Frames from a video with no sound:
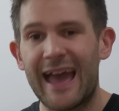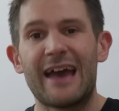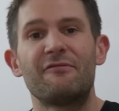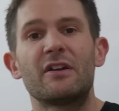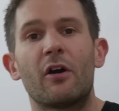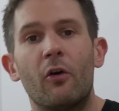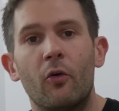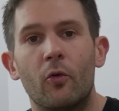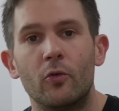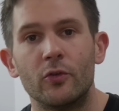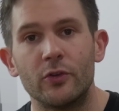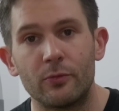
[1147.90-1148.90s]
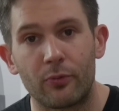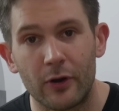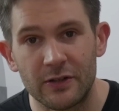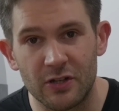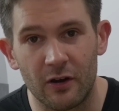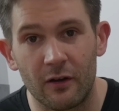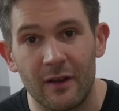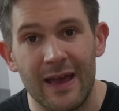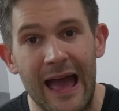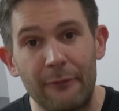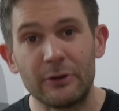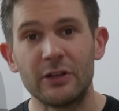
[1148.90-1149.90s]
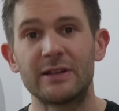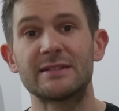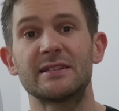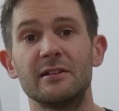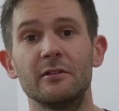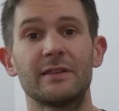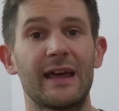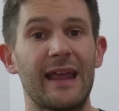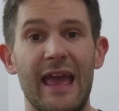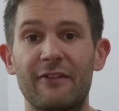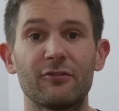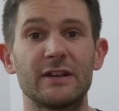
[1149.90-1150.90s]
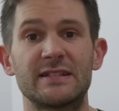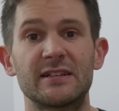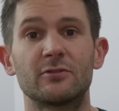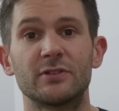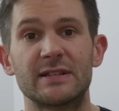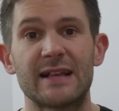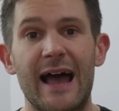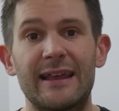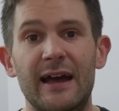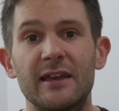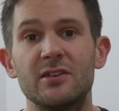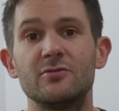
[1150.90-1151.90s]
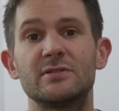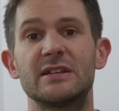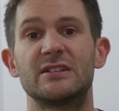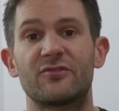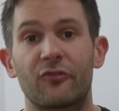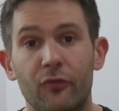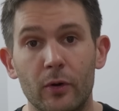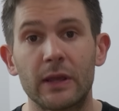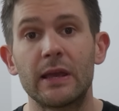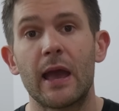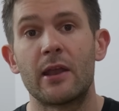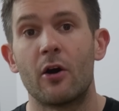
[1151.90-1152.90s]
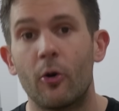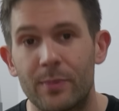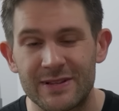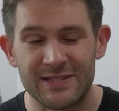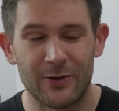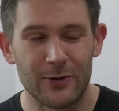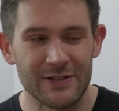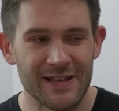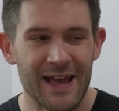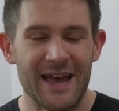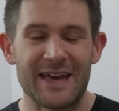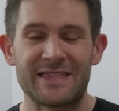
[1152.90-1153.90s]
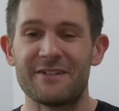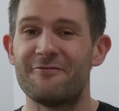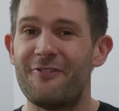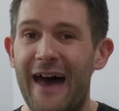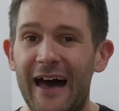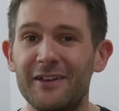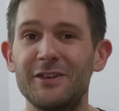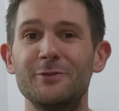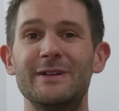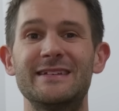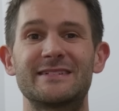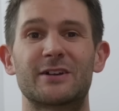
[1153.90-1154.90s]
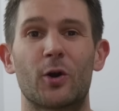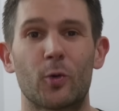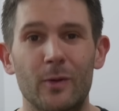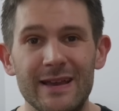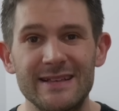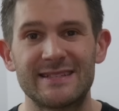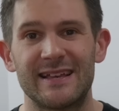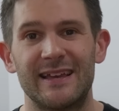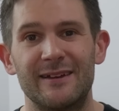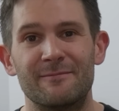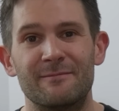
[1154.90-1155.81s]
having a whole new printer. And when you consider that every single design I used is free and open source, the value is crazy.